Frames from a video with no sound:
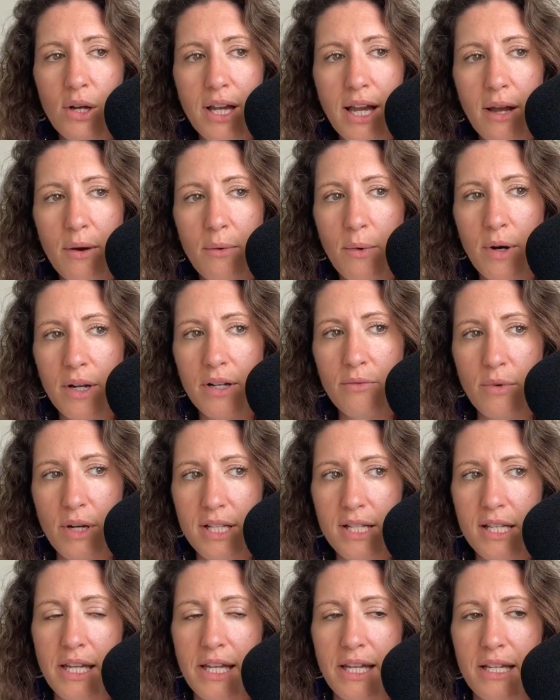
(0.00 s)
at what
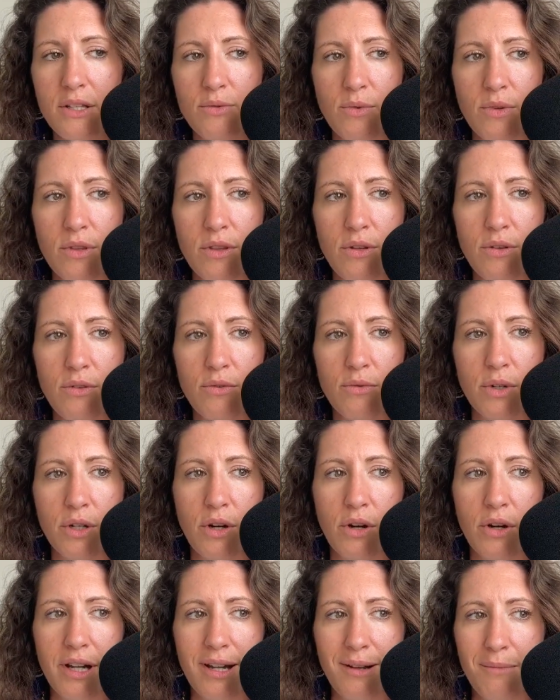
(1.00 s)
resonates with you
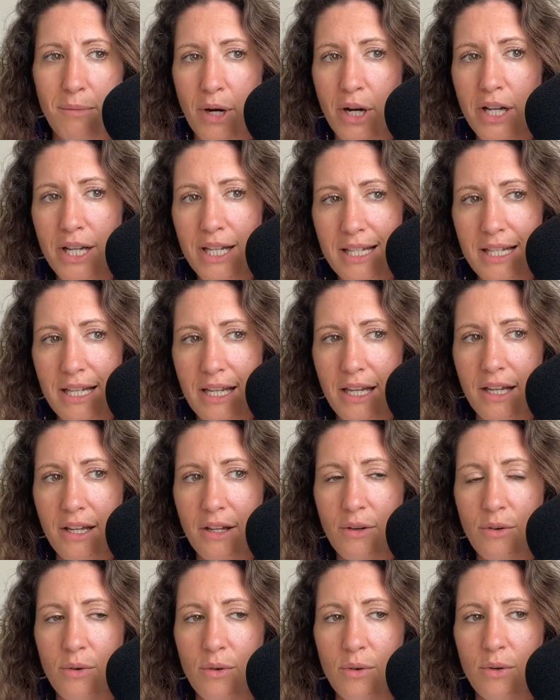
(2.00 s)
regarding
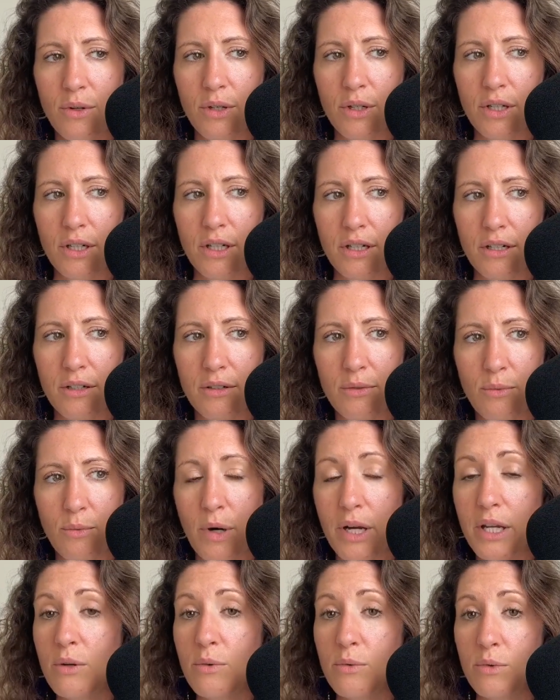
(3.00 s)
marketing or
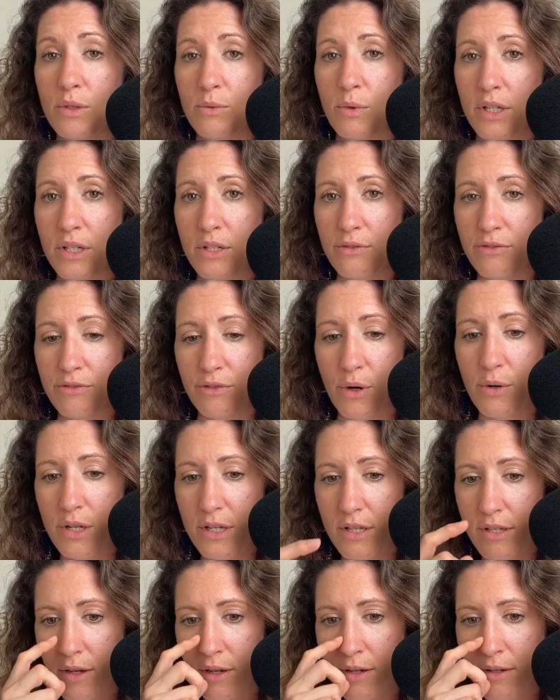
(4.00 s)
what you would want to
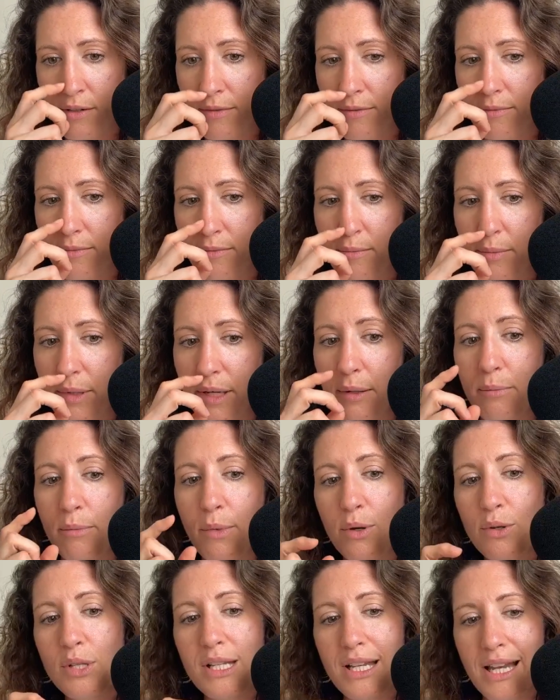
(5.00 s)
focus on. But
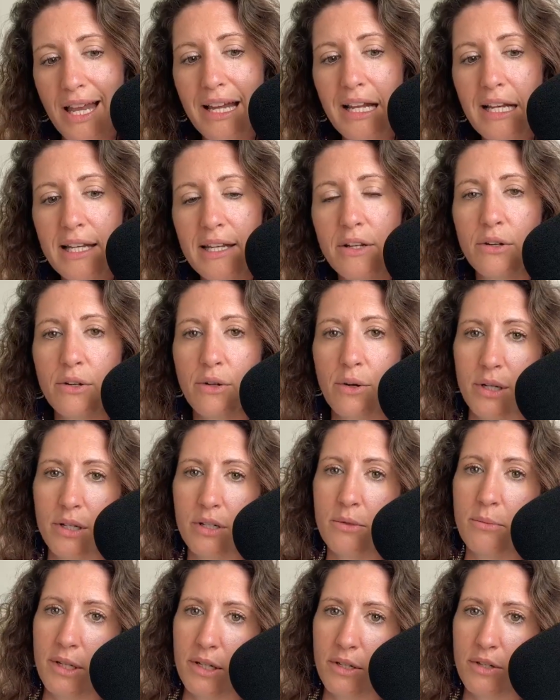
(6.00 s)
most likely you're going
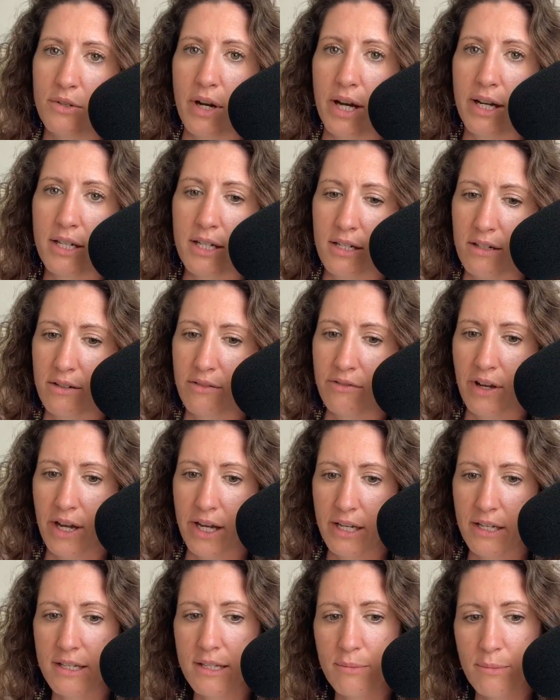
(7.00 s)
to be attracting
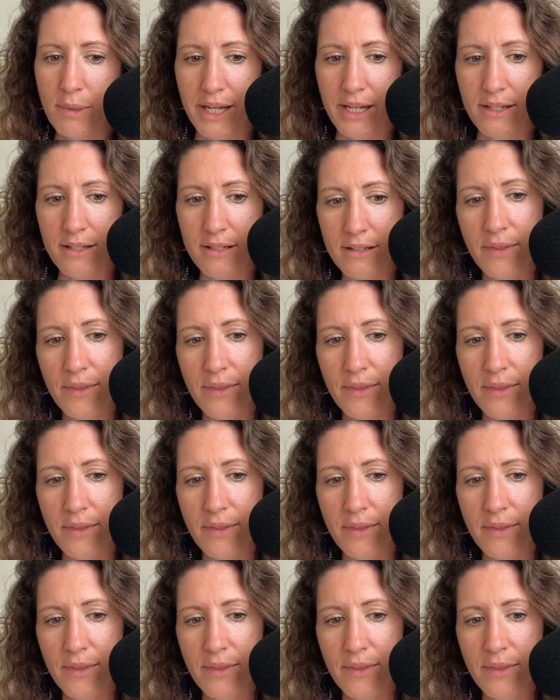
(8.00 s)
defined spleens.